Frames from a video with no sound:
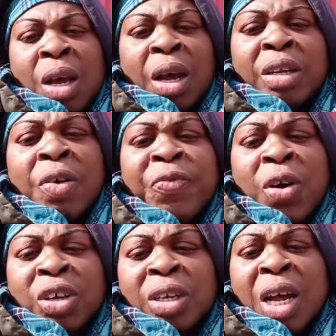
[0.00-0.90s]
And you
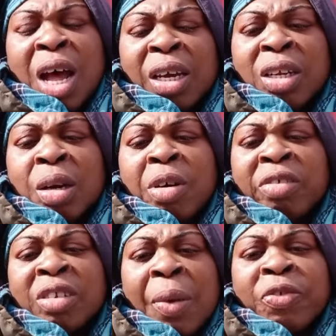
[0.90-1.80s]
fuck your dog, you know, you
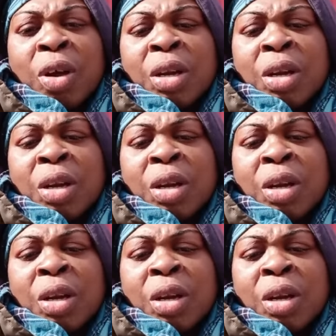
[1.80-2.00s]
must stop suck